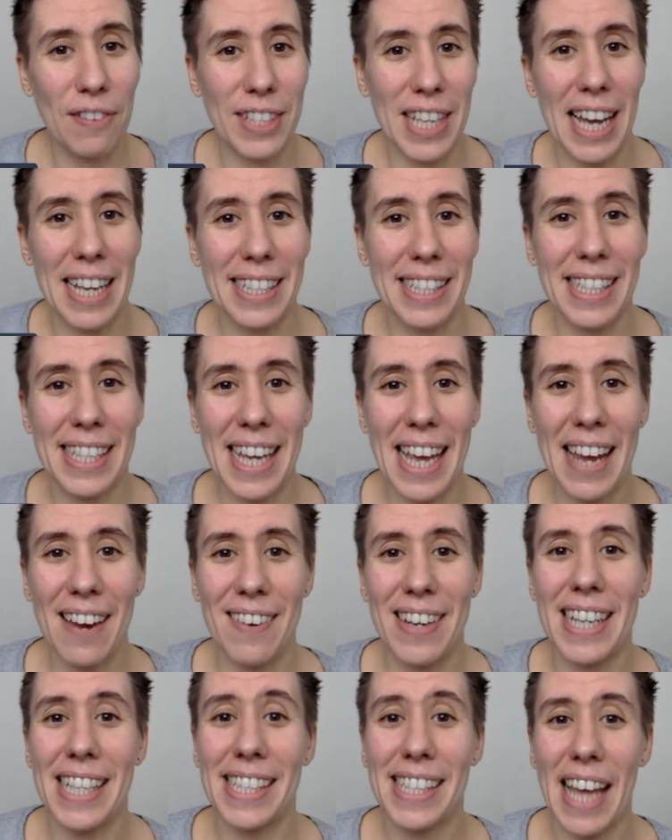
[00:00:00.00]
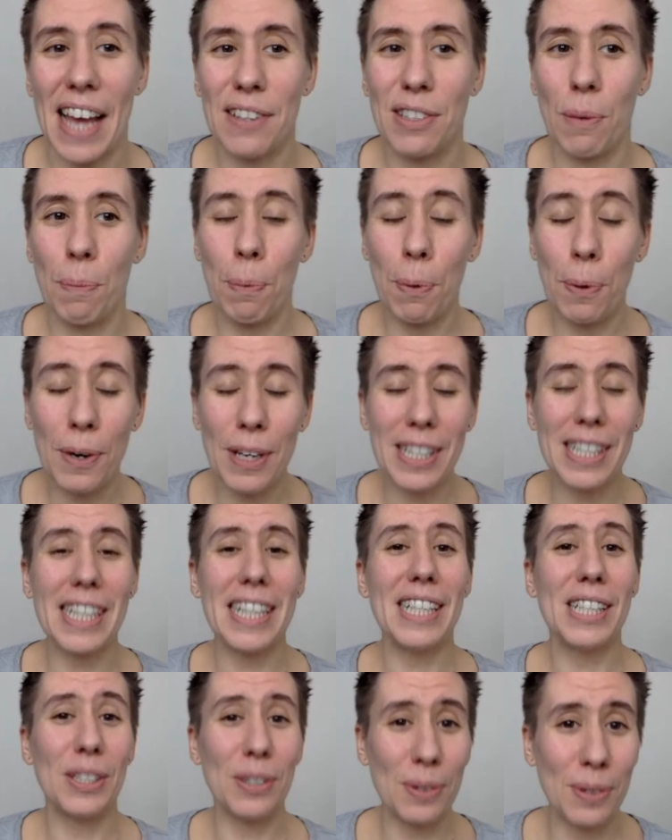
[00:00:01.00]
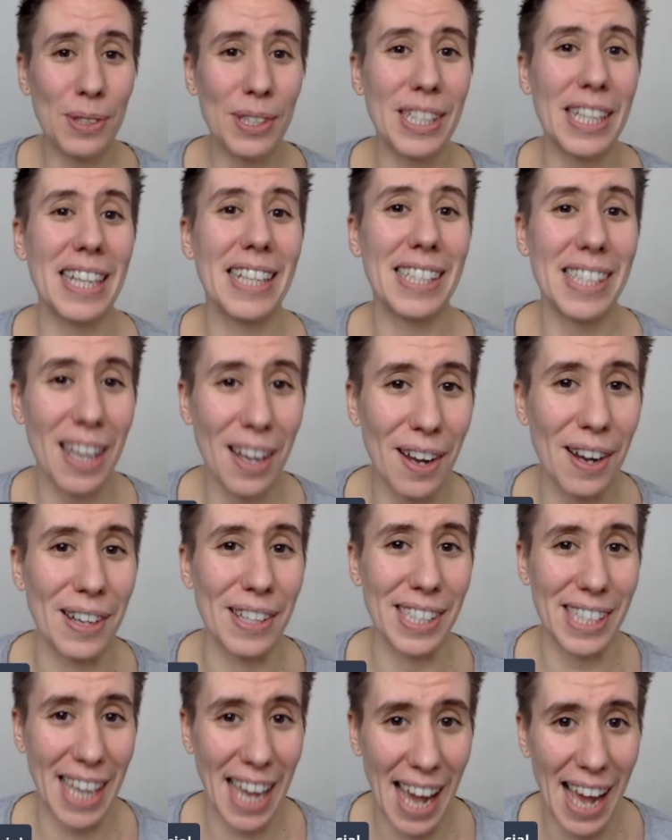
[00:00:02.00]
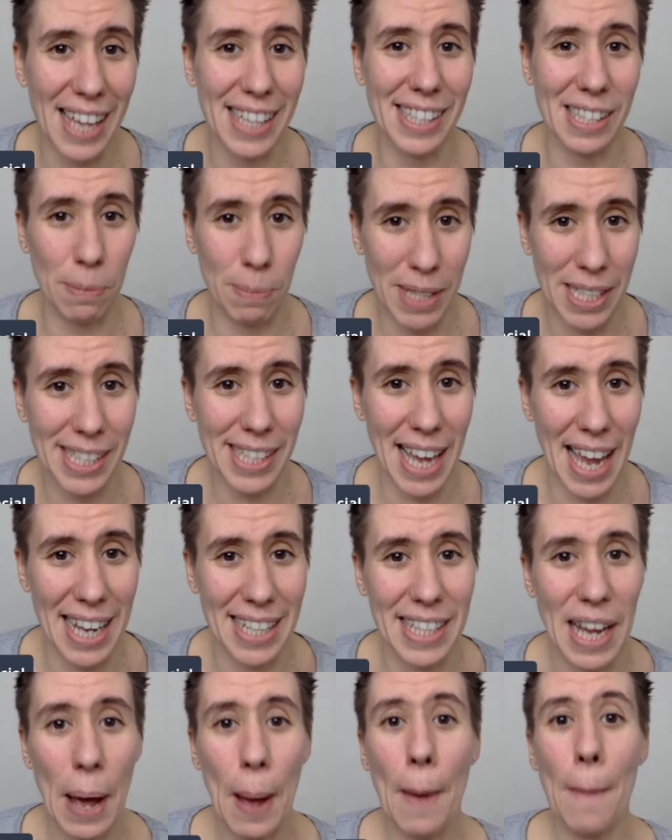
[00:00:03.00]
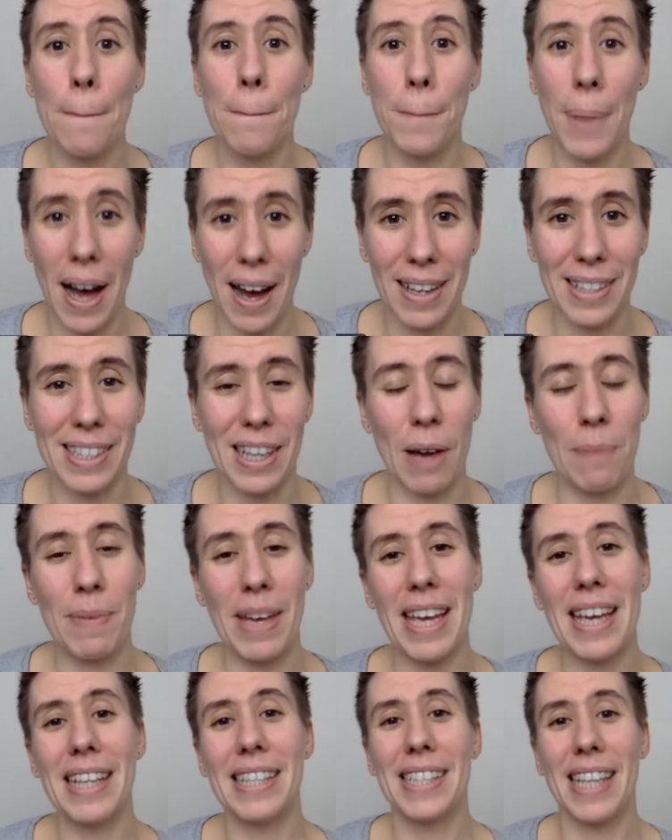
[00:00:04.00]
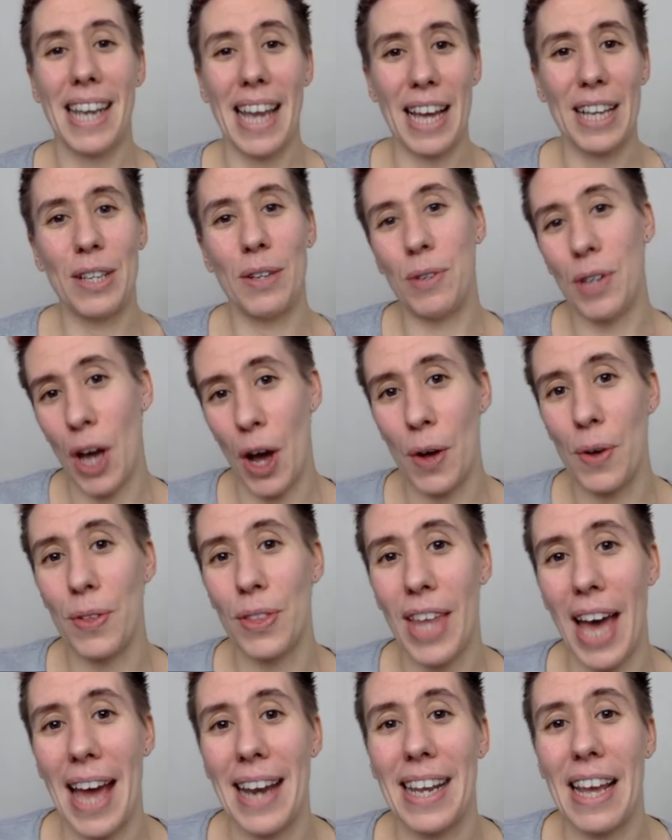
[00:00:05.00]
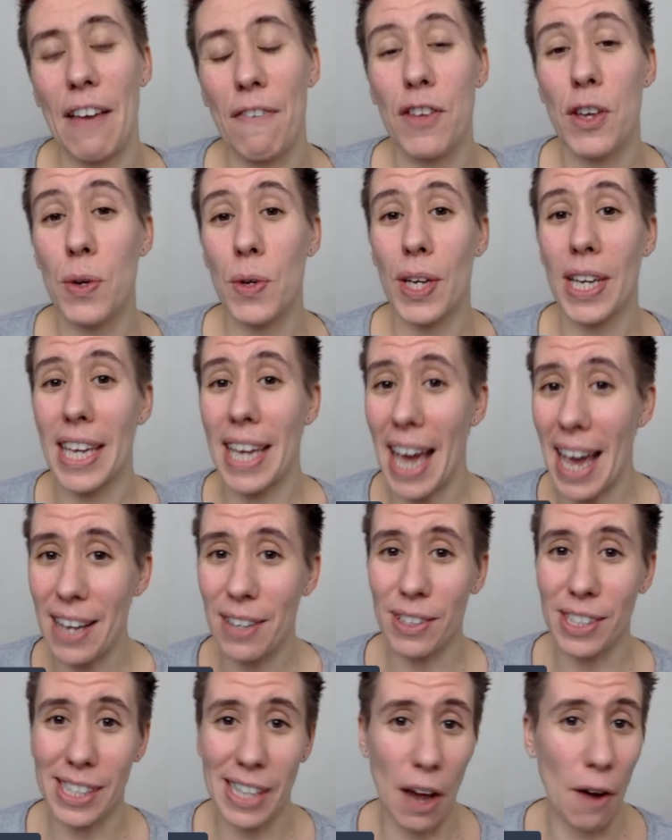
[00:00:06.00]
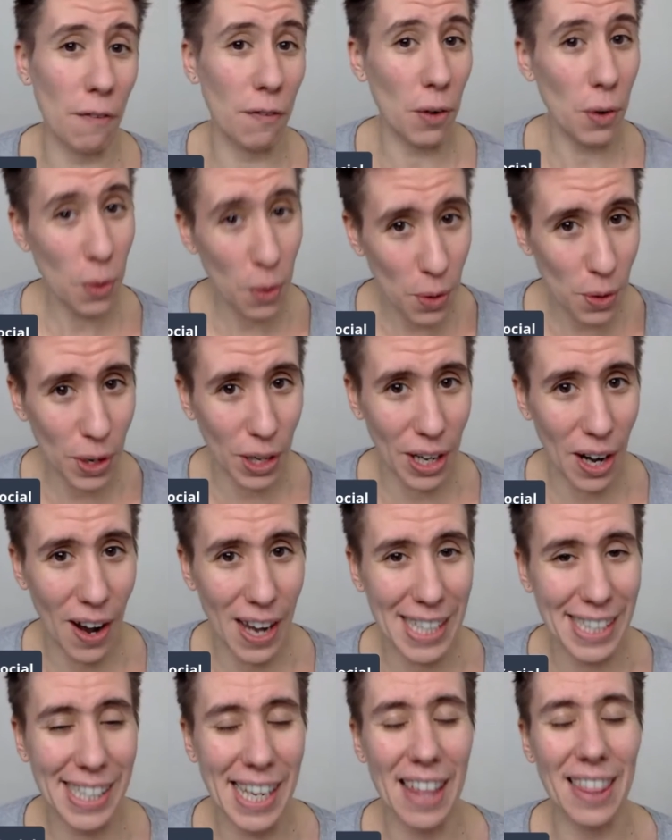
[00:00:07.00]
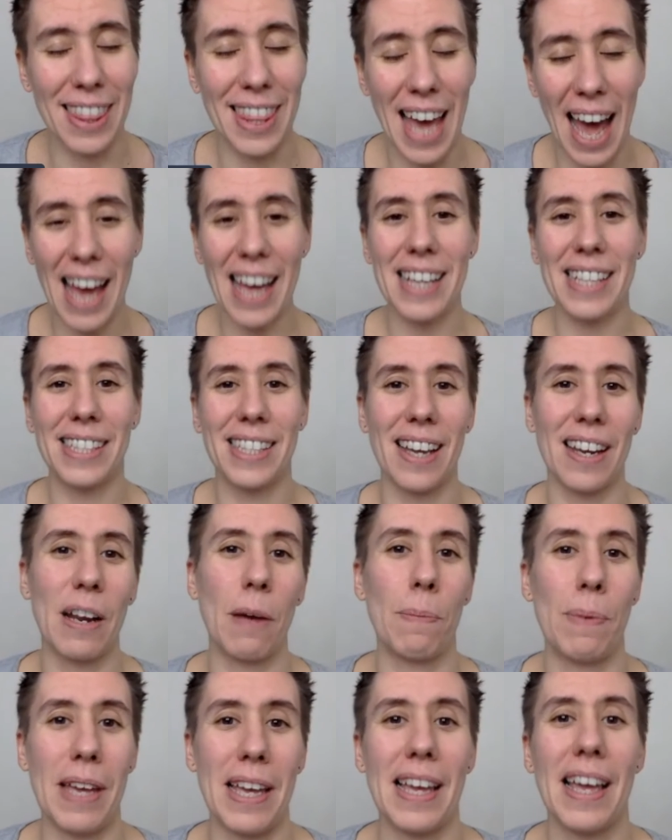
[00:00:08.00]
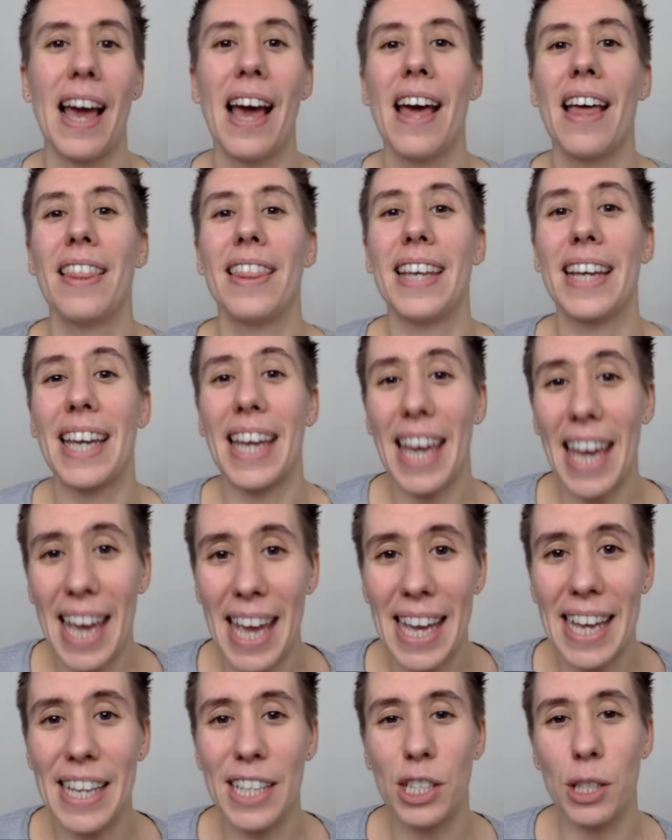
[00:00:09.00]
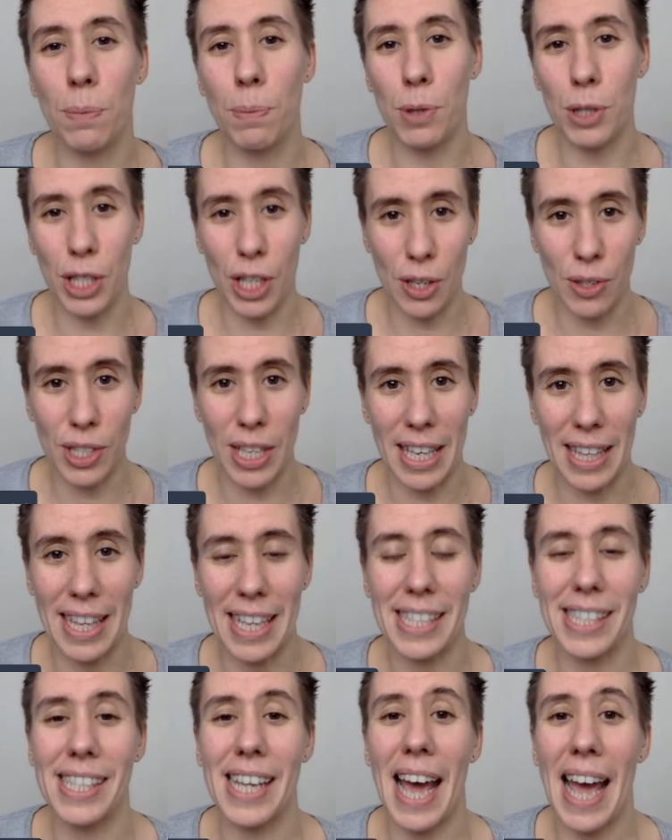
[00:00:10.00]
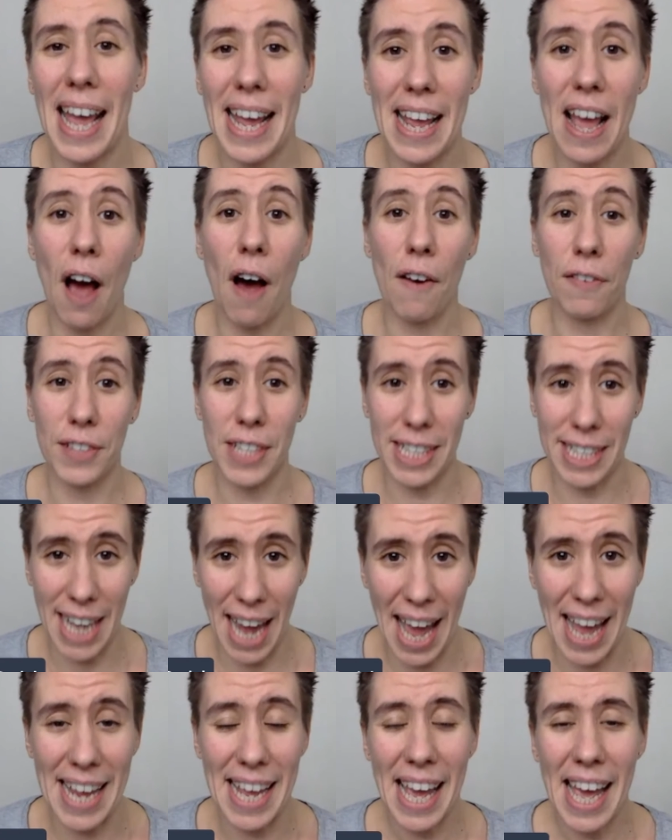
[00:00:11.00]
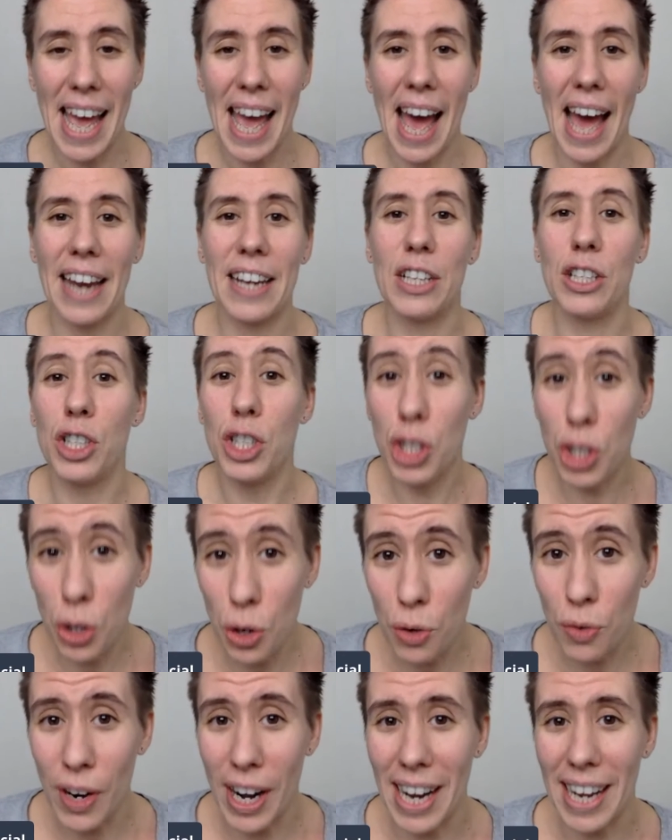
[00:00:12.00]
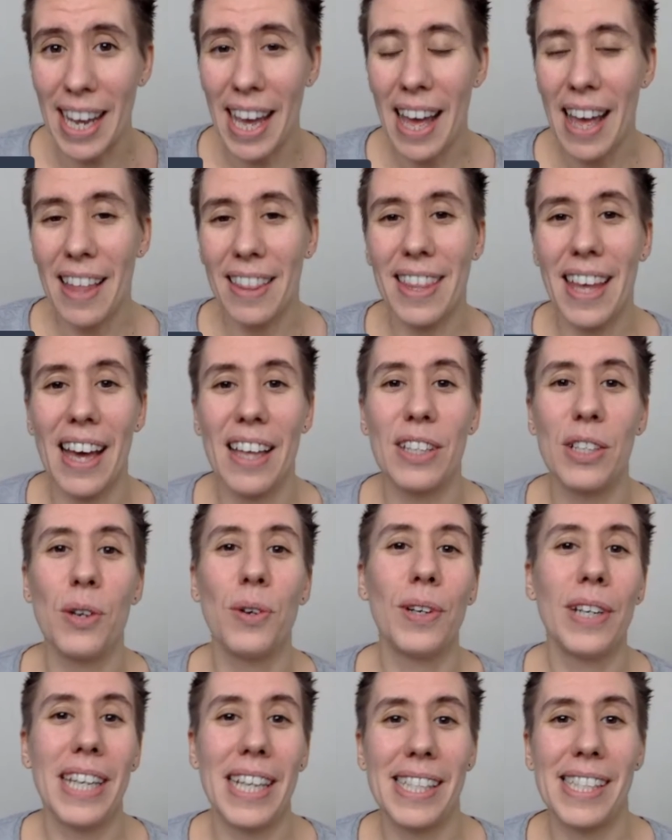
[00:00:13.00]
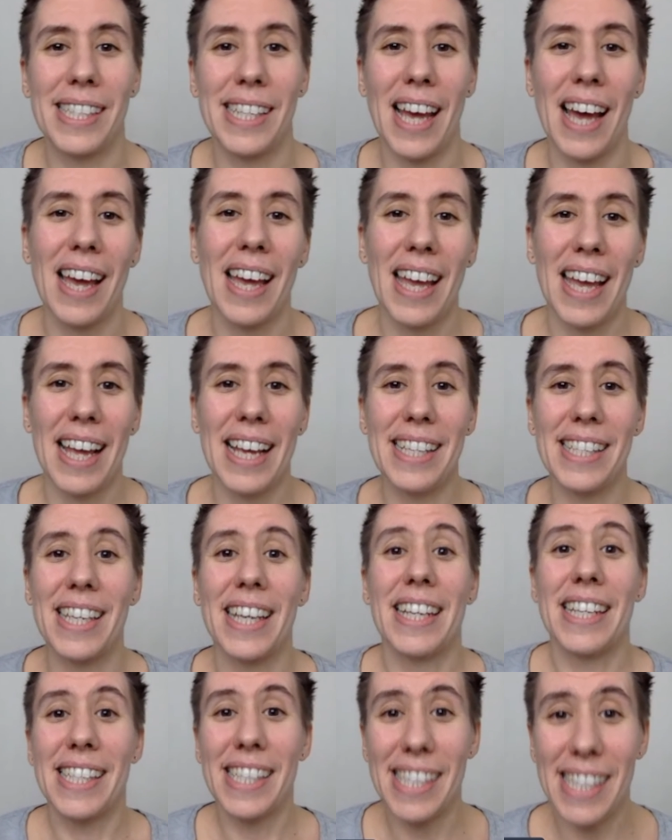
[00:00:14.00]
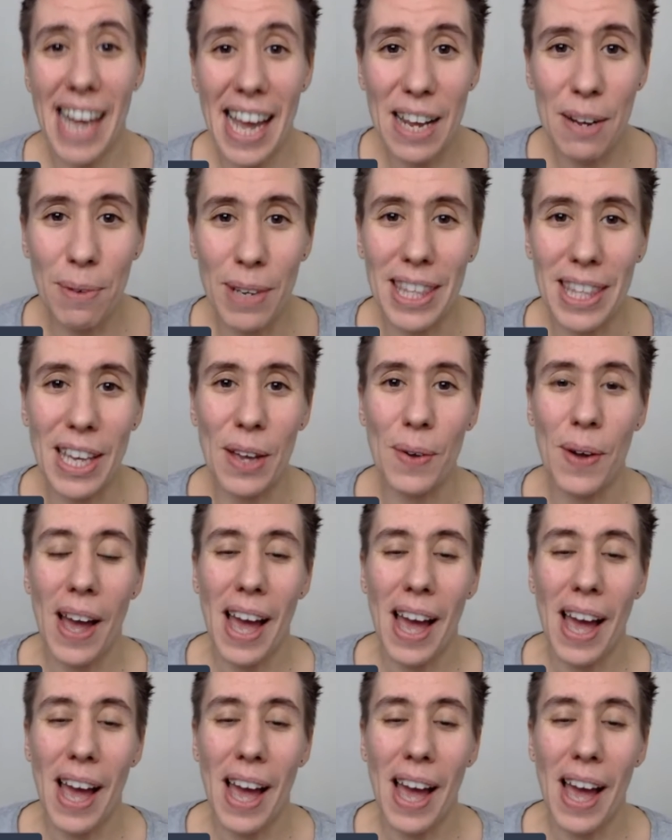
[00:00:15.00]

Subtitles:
days a year. And it sounds a pretty daunting task, it has to be said. But I'm here to let you know that if you can get yourself organized, that is going to be the key to producing this day after day and ensuring that your listener is going to stay with you